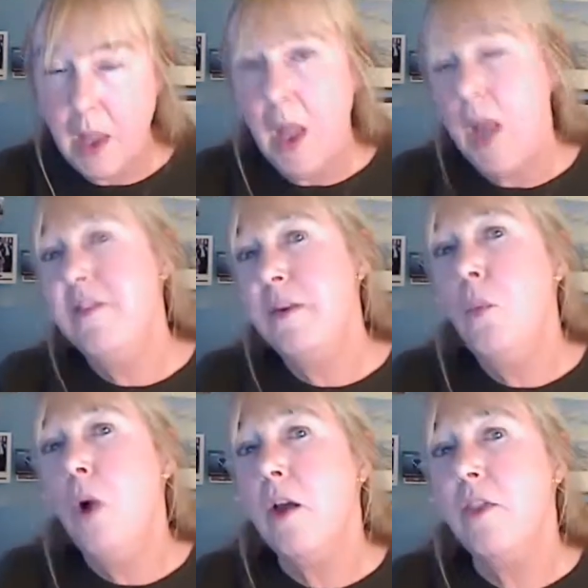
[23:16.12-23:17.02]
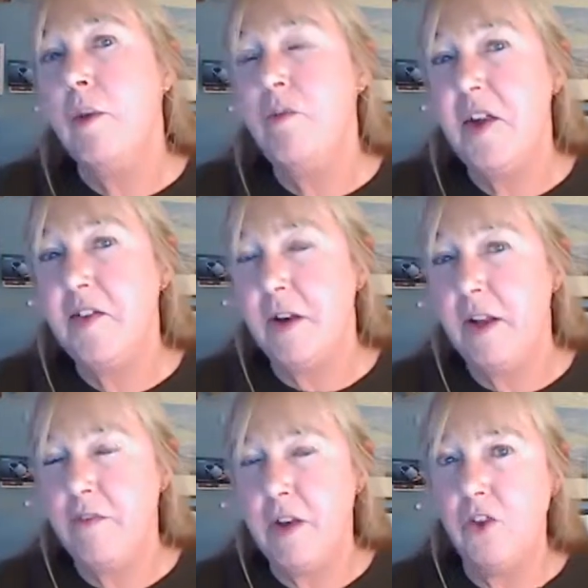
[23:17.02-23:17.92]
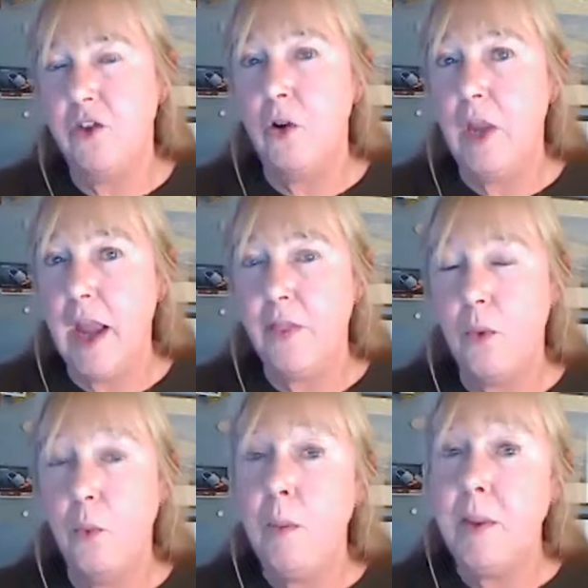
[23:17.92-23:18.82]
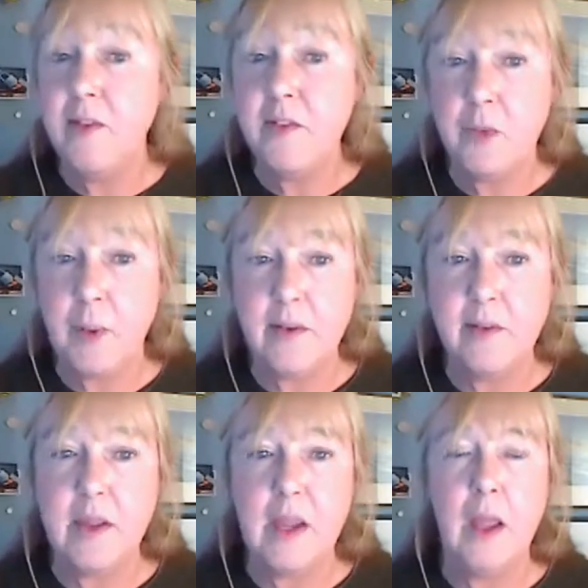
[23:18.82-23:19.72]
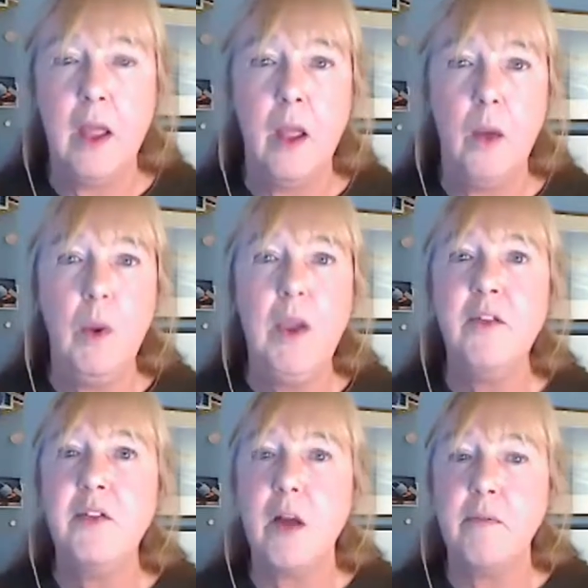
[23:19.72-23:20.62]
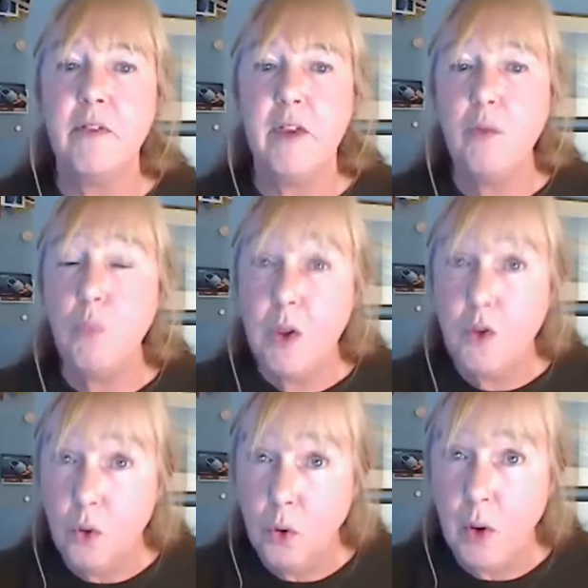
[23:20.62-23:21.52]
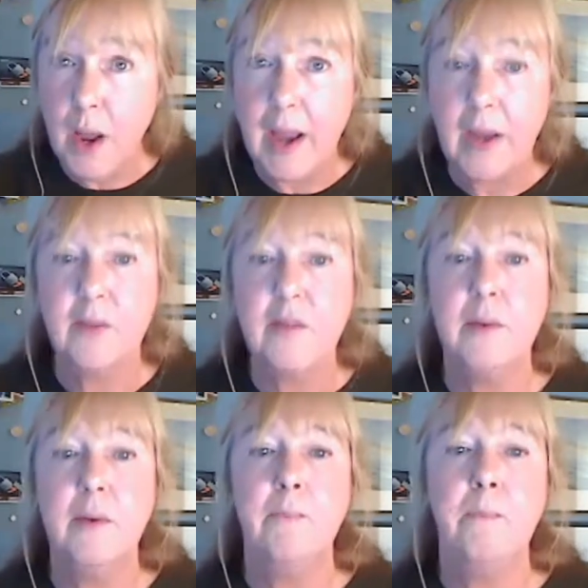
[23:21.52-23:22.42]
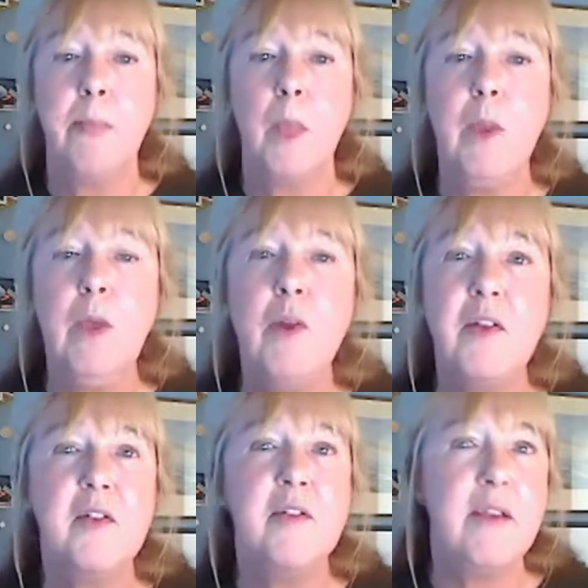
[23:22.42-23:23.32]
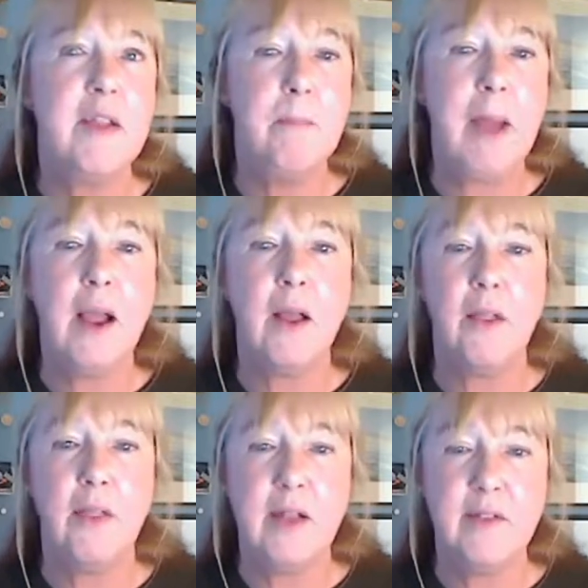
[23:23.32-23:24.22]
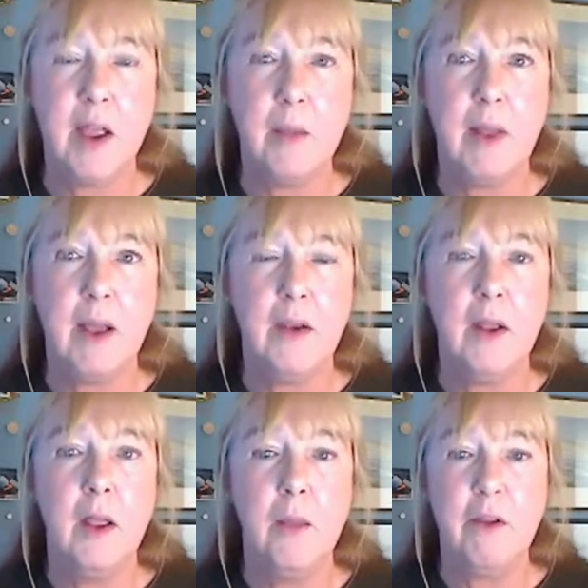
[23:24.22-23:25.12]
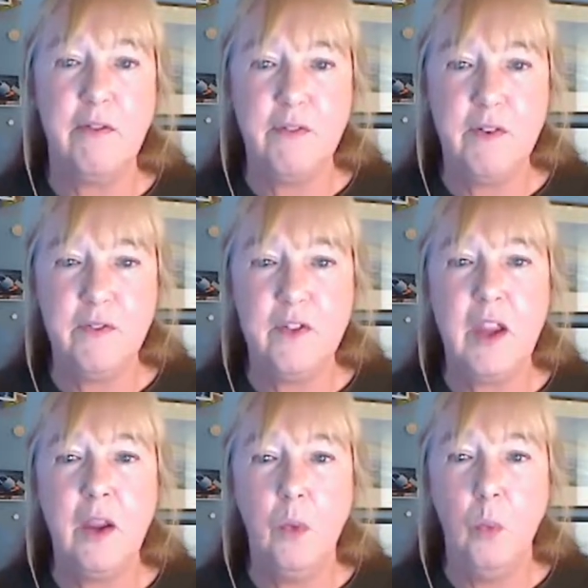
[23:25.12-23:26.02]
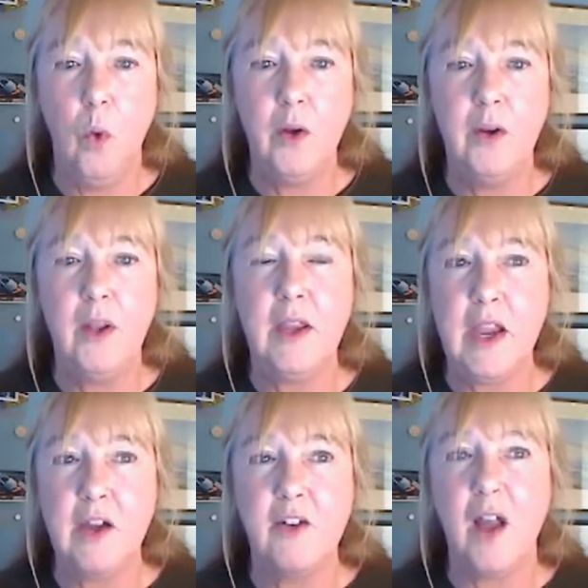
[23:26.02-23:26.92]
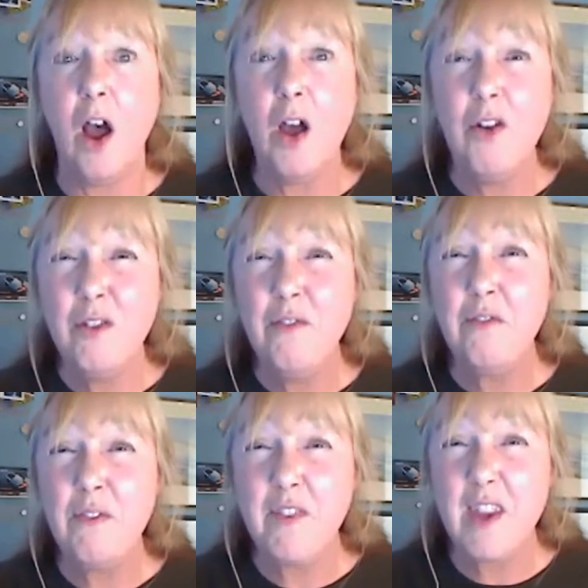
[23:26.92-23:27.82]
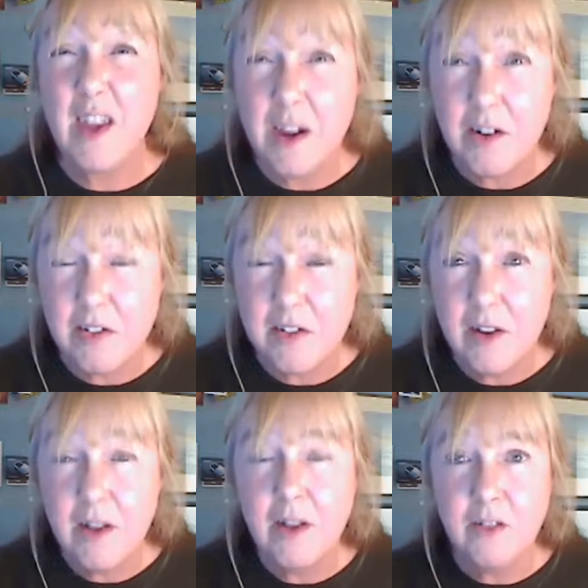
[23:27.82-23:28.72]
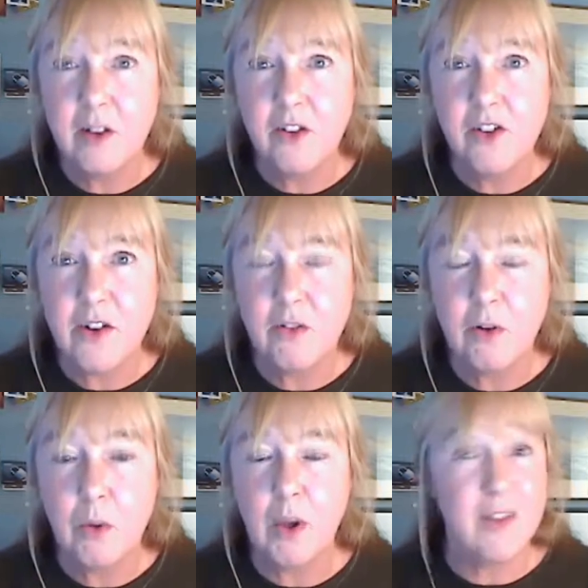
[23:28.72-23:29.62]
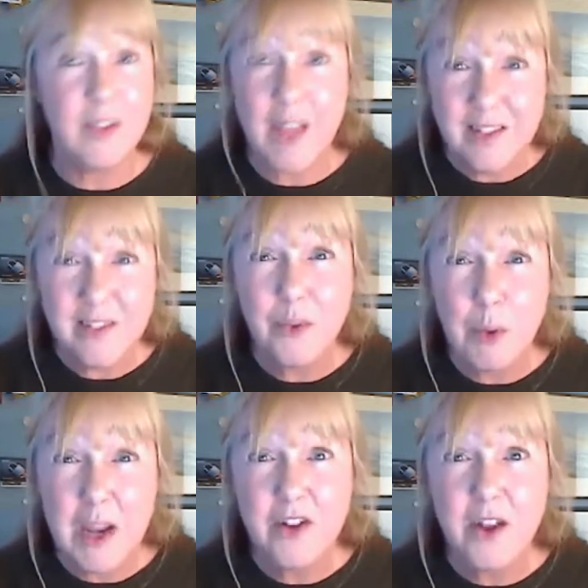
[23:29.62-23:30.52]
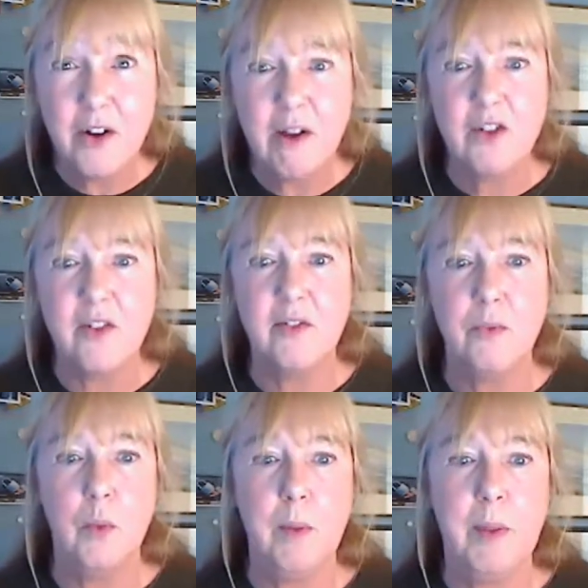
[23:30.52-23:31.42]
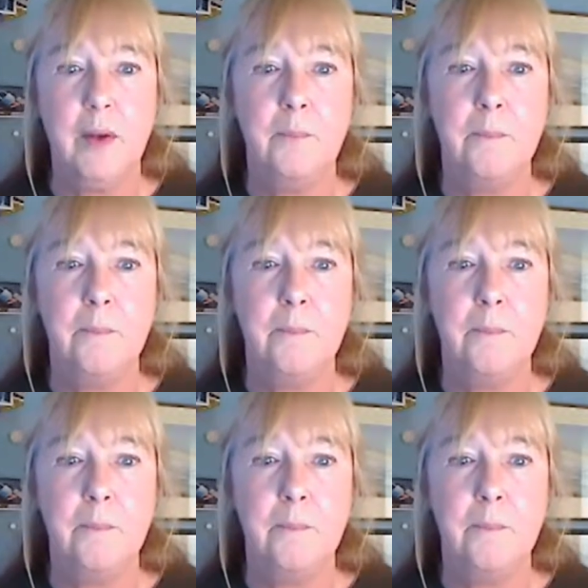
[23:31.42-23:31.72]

In some work that we've recently finished looking at the women's 20, we discovered that if we do not act, we risk setting back that timeline by 51 years, 150 years till gender equality. That's 3 generations of women.